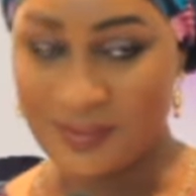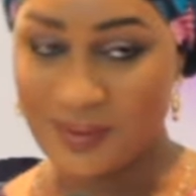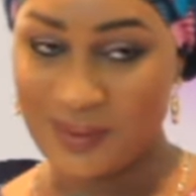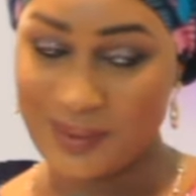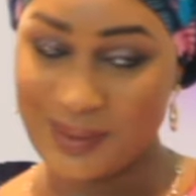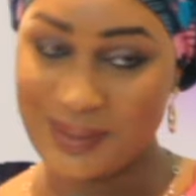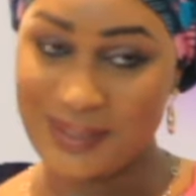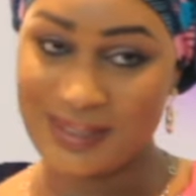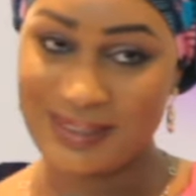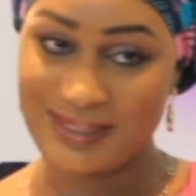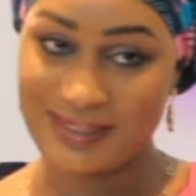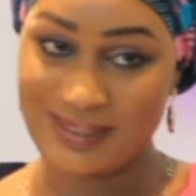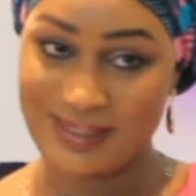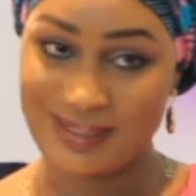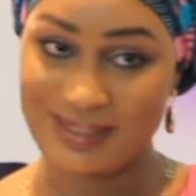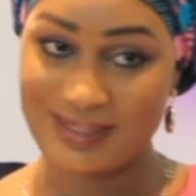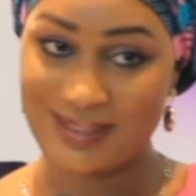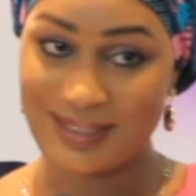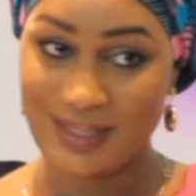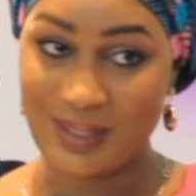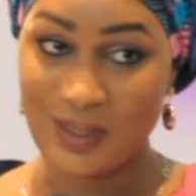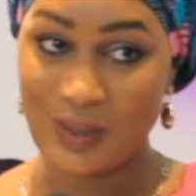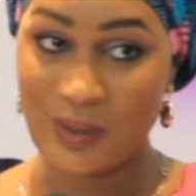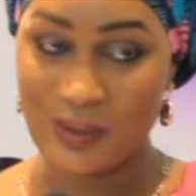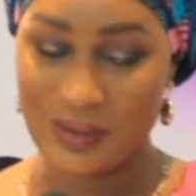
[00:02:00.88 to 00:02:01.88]
or at least
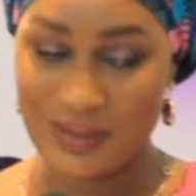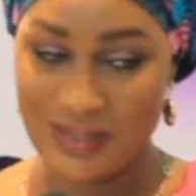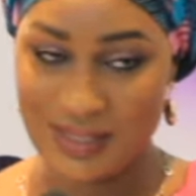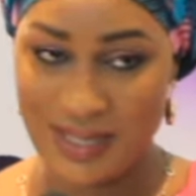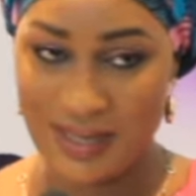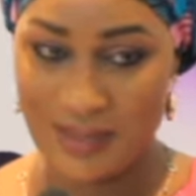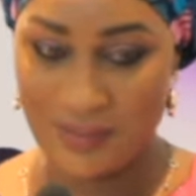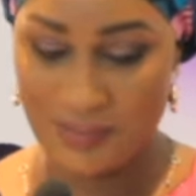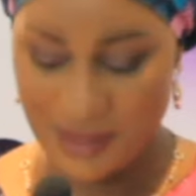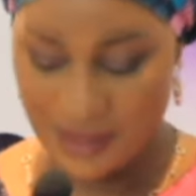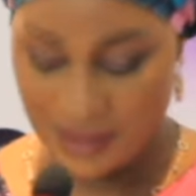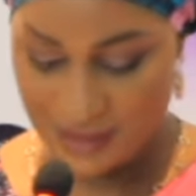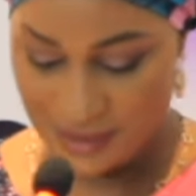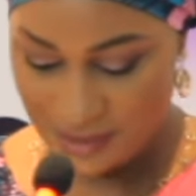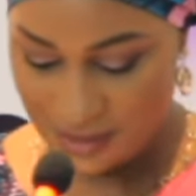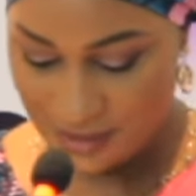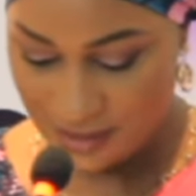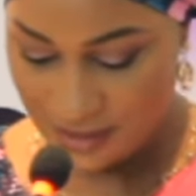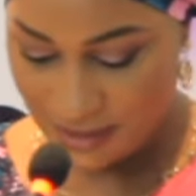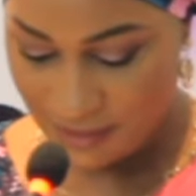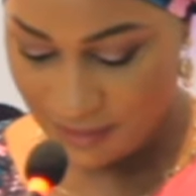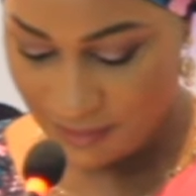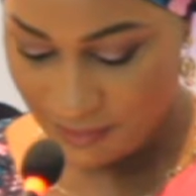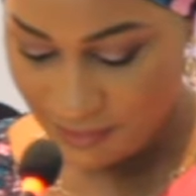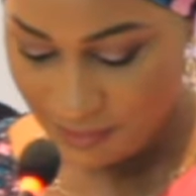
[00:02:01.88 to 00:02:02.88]
a long time
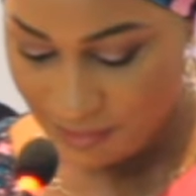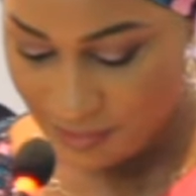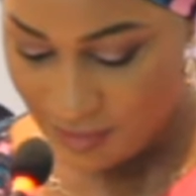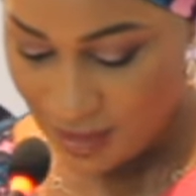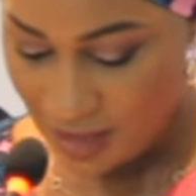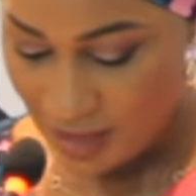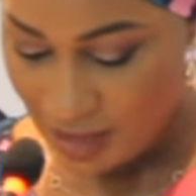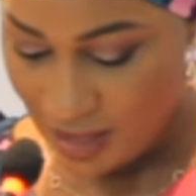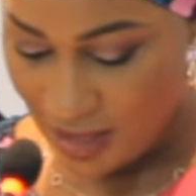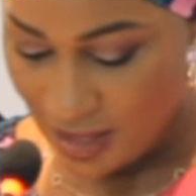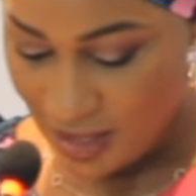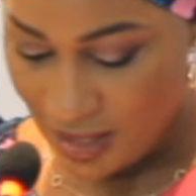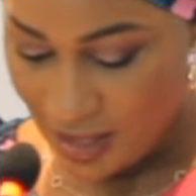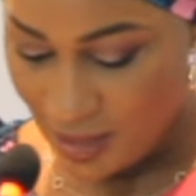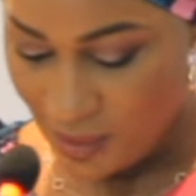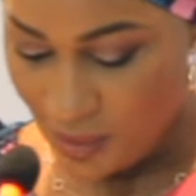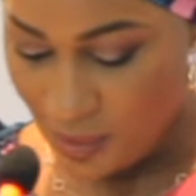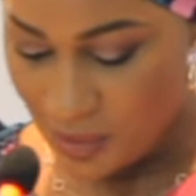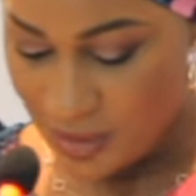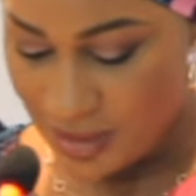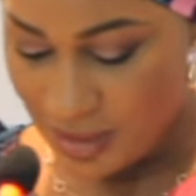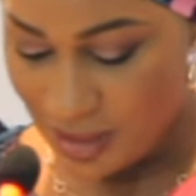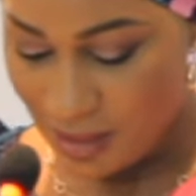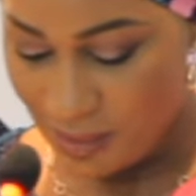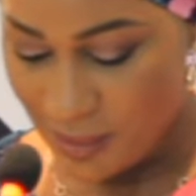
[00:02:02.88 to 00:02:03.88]
yesterday, it
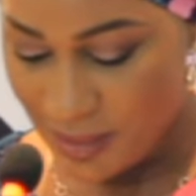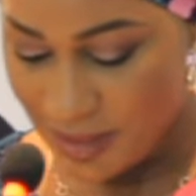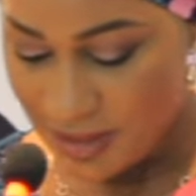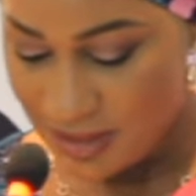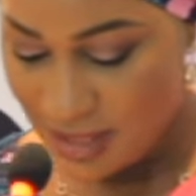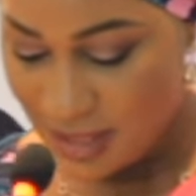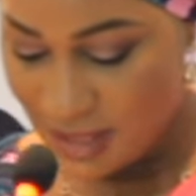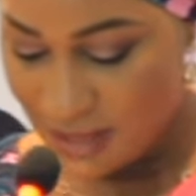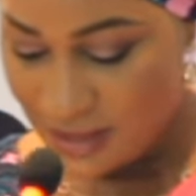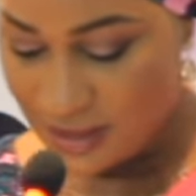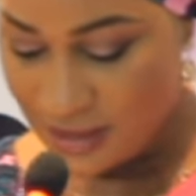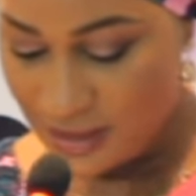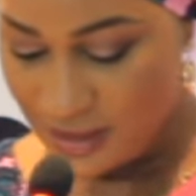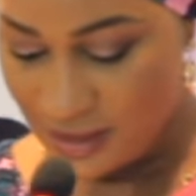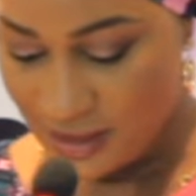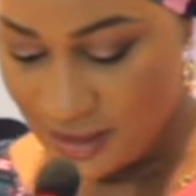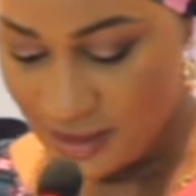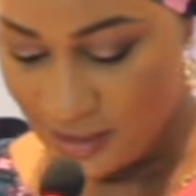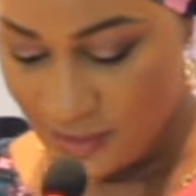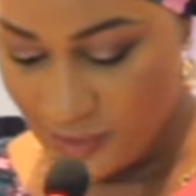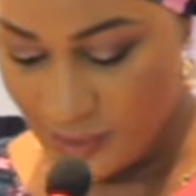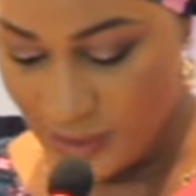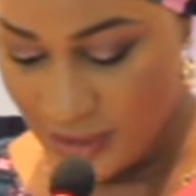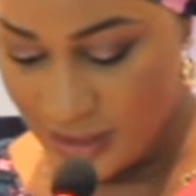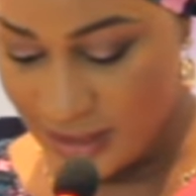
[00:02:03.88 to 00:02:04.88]
was Albert
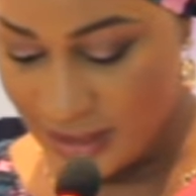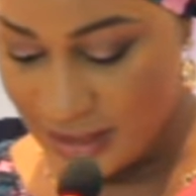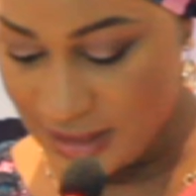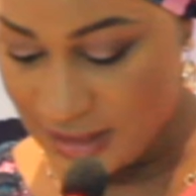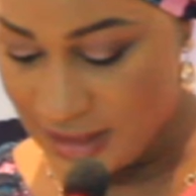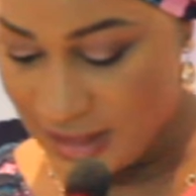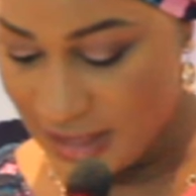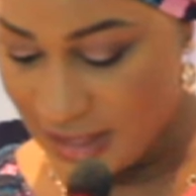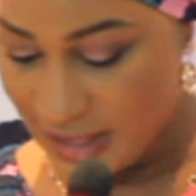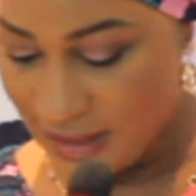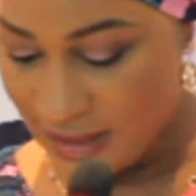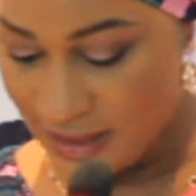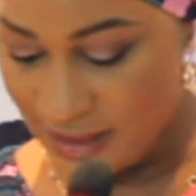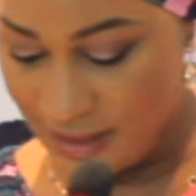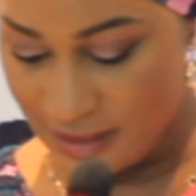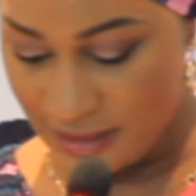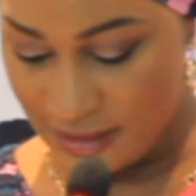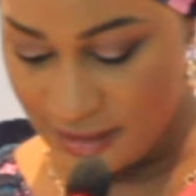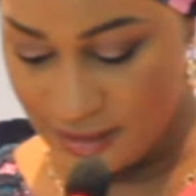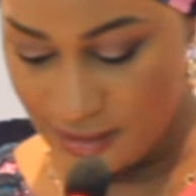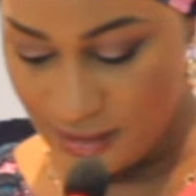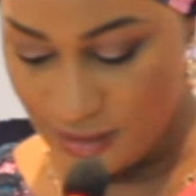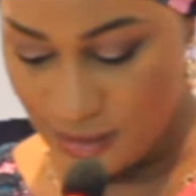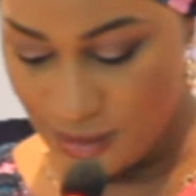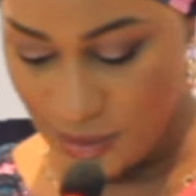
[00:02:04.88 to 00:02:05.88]
Einstein working day and
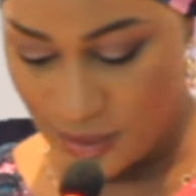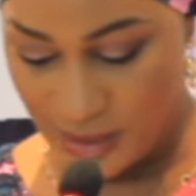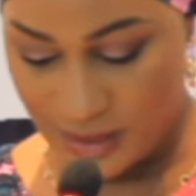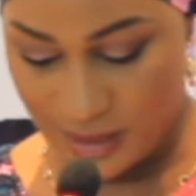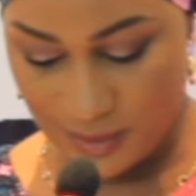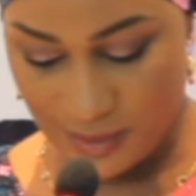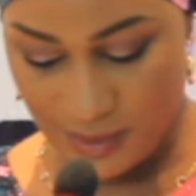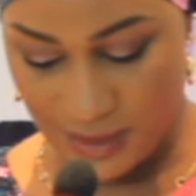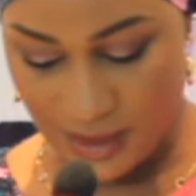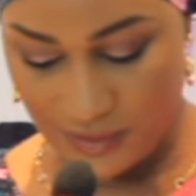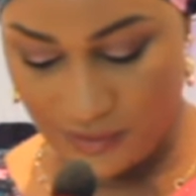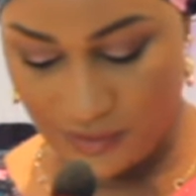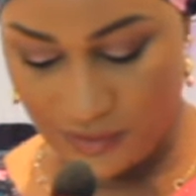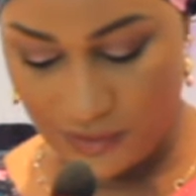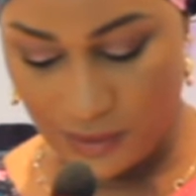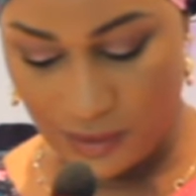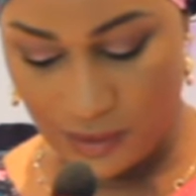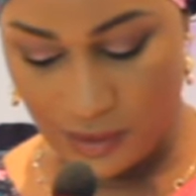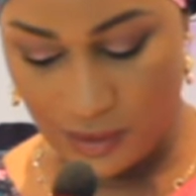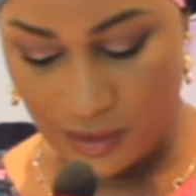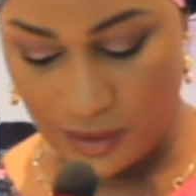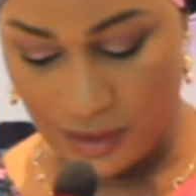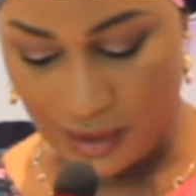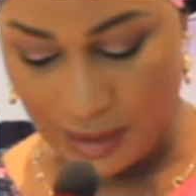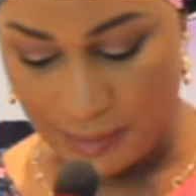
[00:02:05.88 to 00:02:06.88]
night to explain for
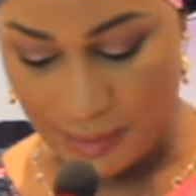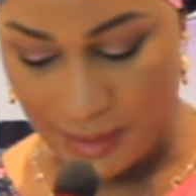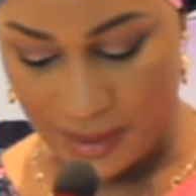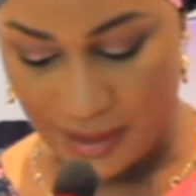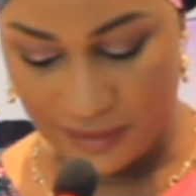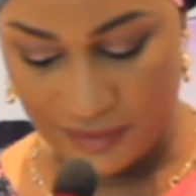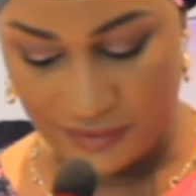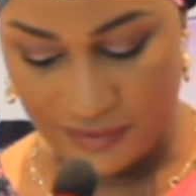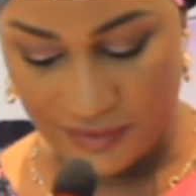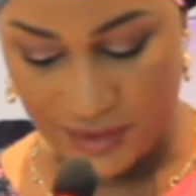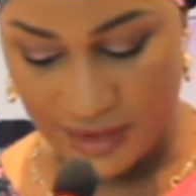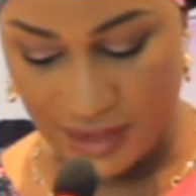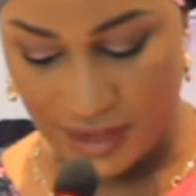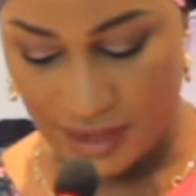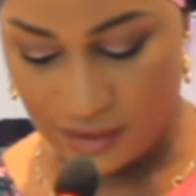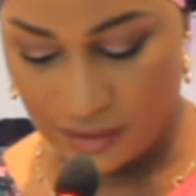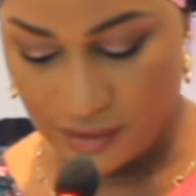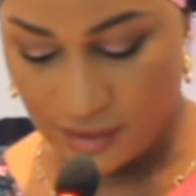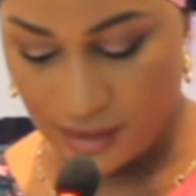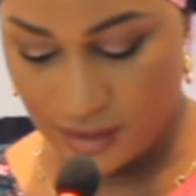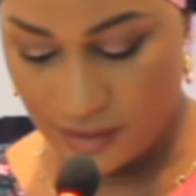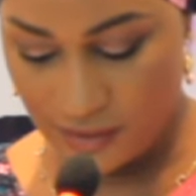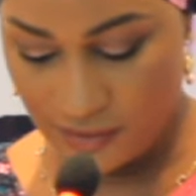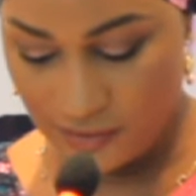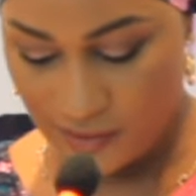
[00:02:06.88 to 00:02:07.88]
all our benefit how
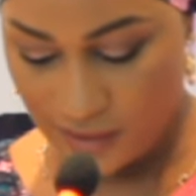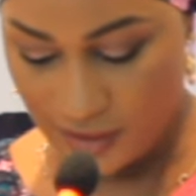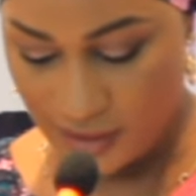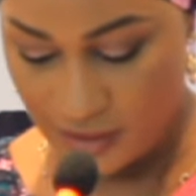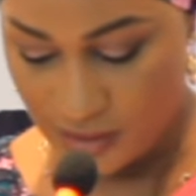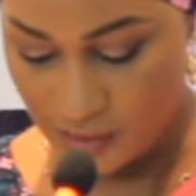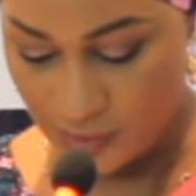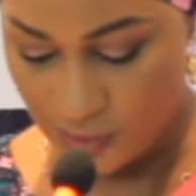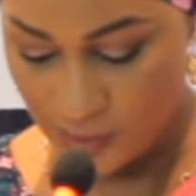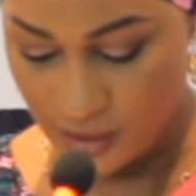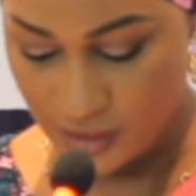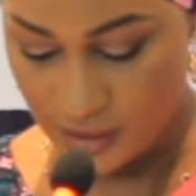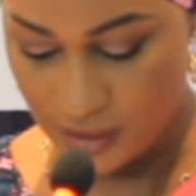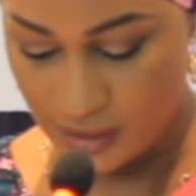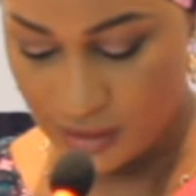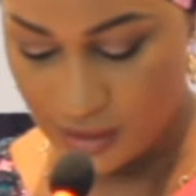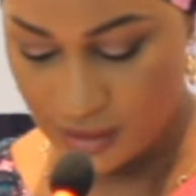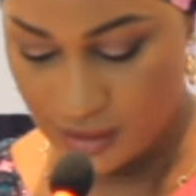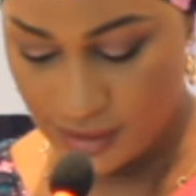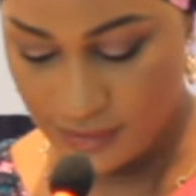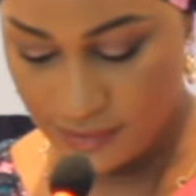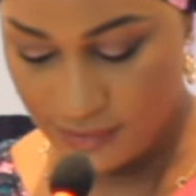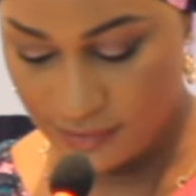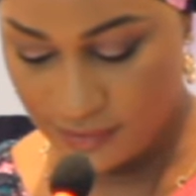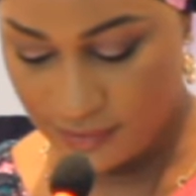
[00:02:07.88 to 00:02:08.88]
the universe
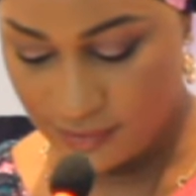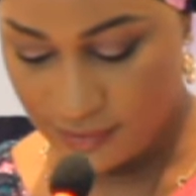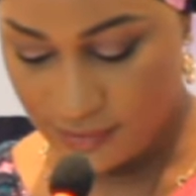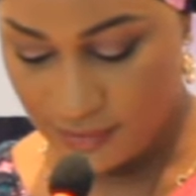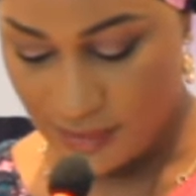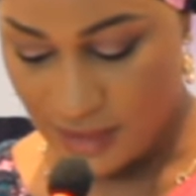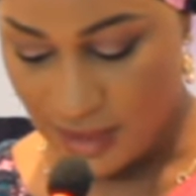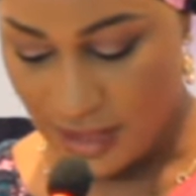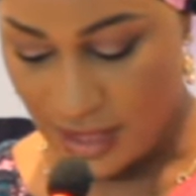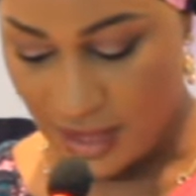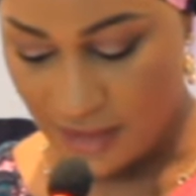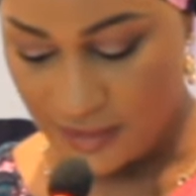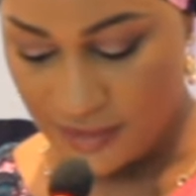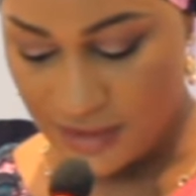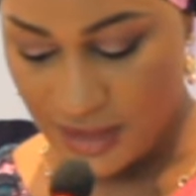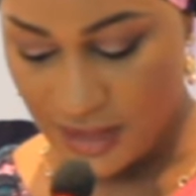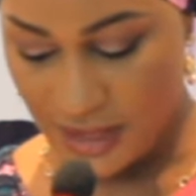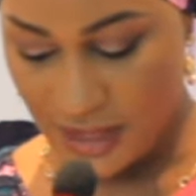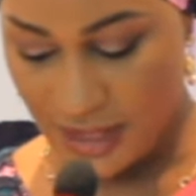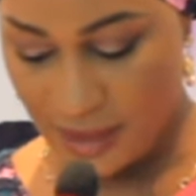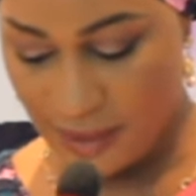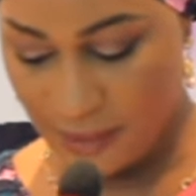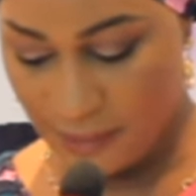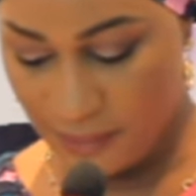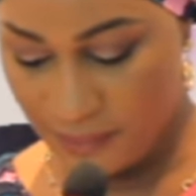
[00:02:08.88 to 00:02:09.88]
works. After
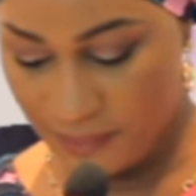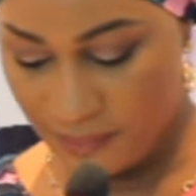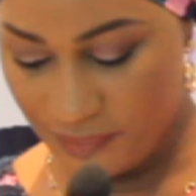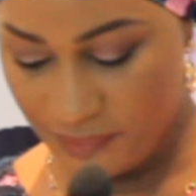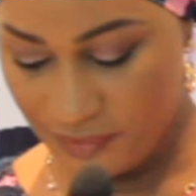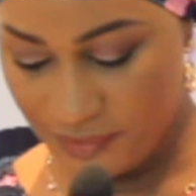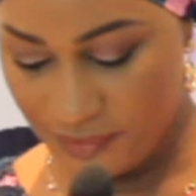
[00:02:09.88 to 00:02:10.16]
him,